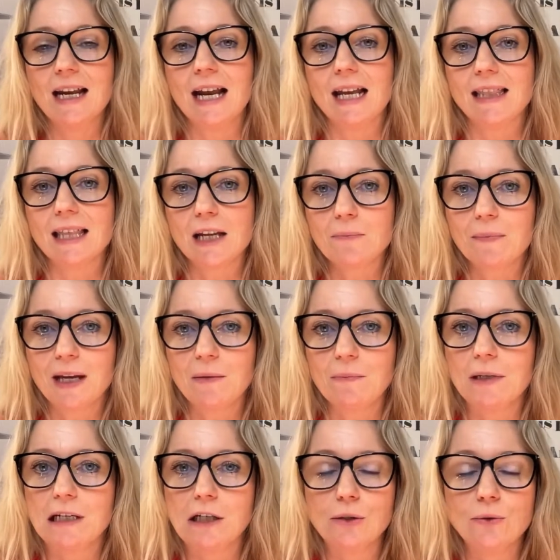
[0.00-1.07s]
And that made
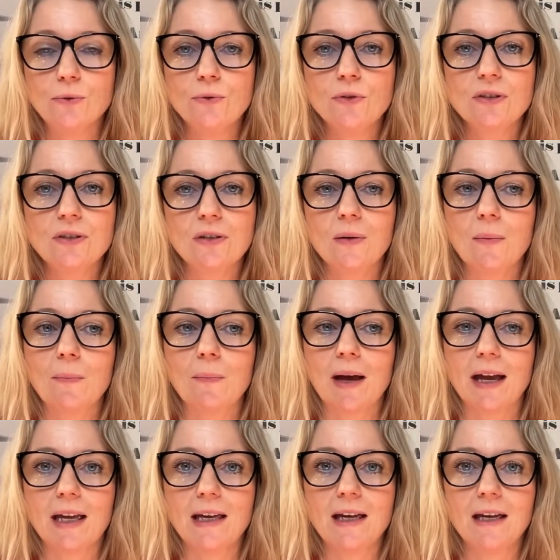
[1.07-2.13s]
me lose
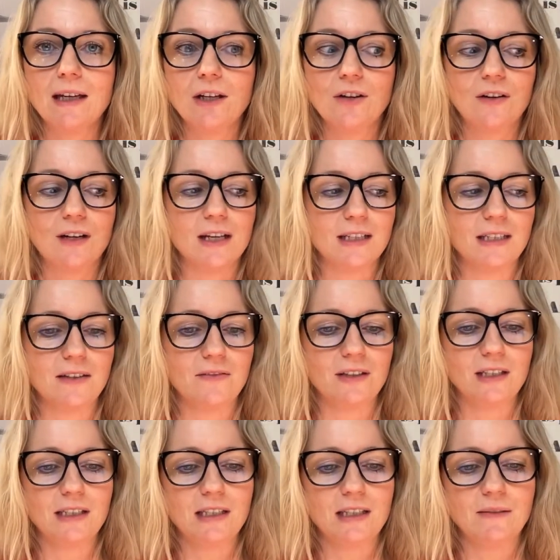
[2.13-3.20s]
my
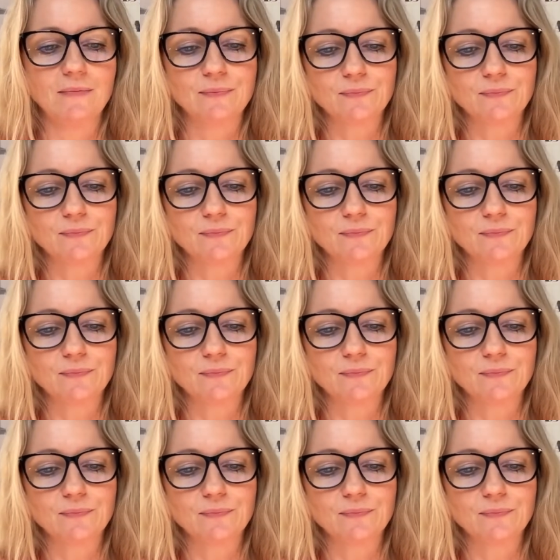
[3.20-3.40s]
creativity.